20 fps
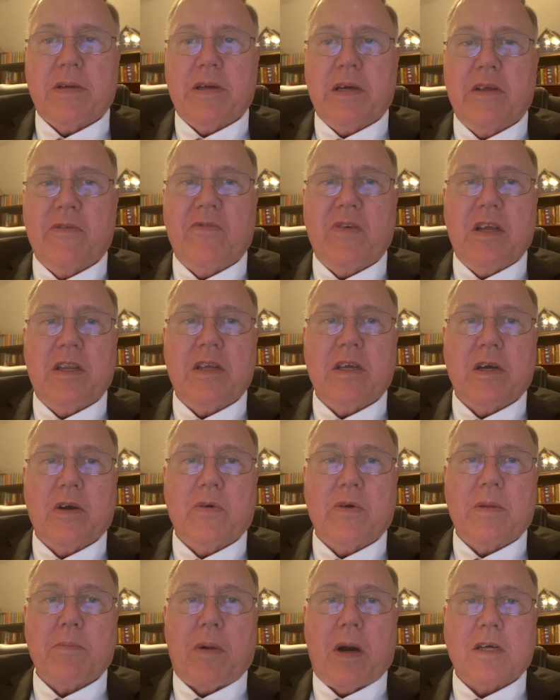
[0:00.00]
in a
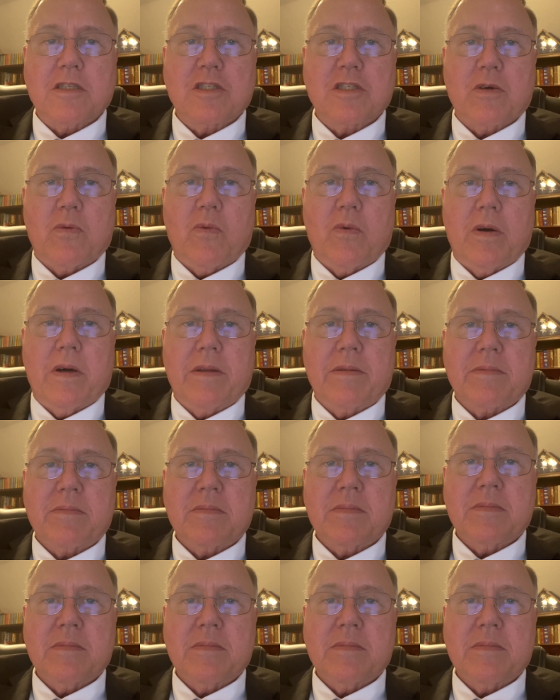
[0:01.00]
video in Module 1.